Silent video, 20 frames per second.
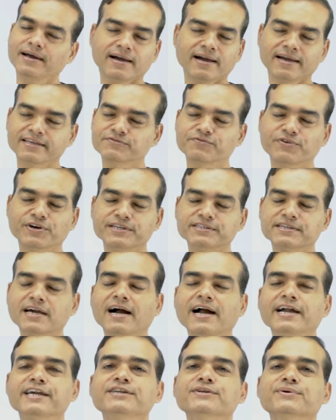as far as
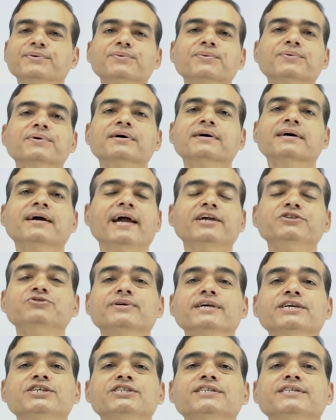I know,
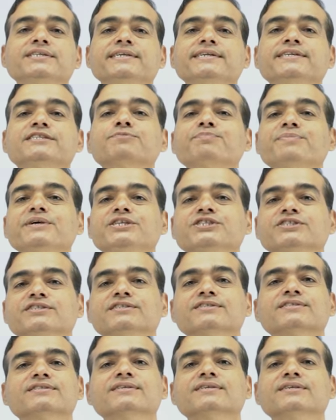education needs
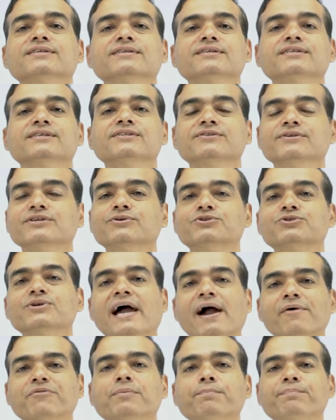patience. So you should
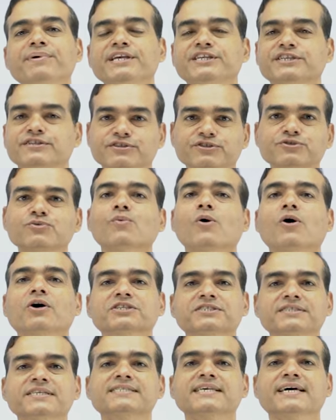have the patience to
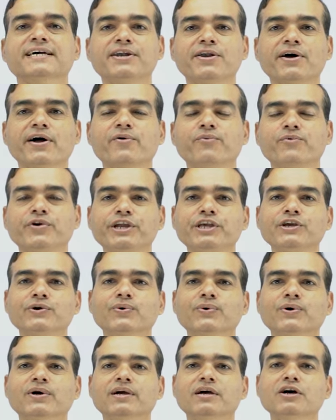watch this entire
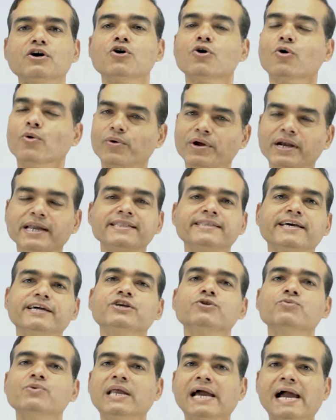video. Only
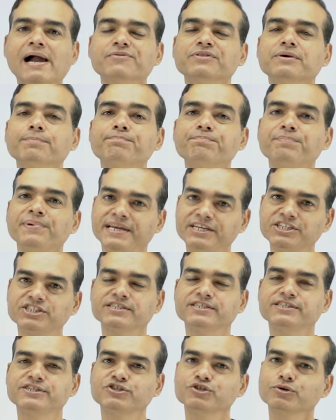then you will have the
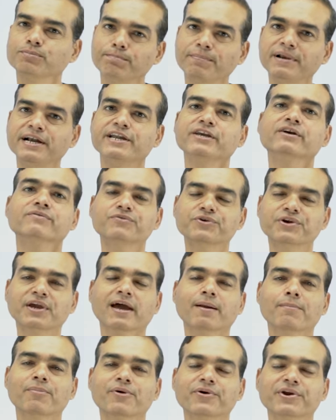patience to build your
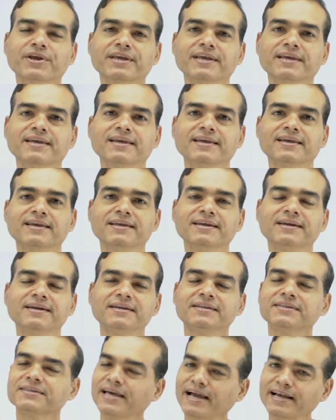vocabulary.
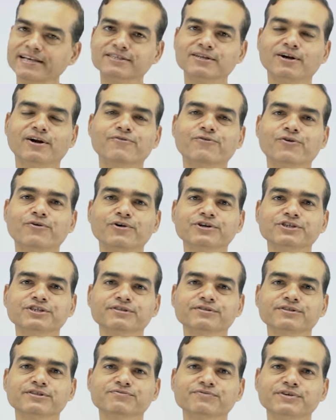Thanks a lot for
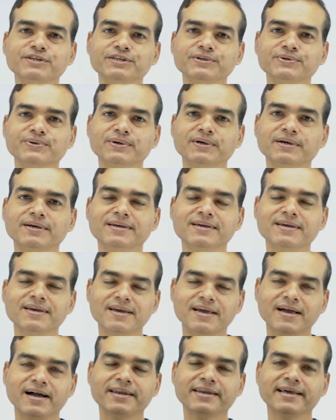watching this video.
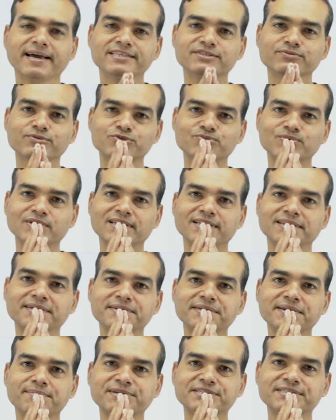And as usual,
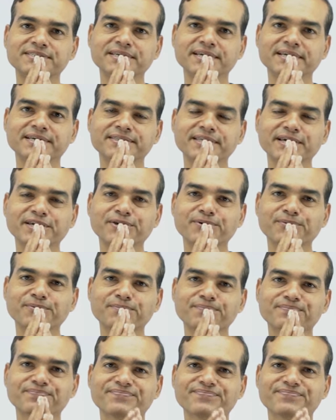namaste. Thank you.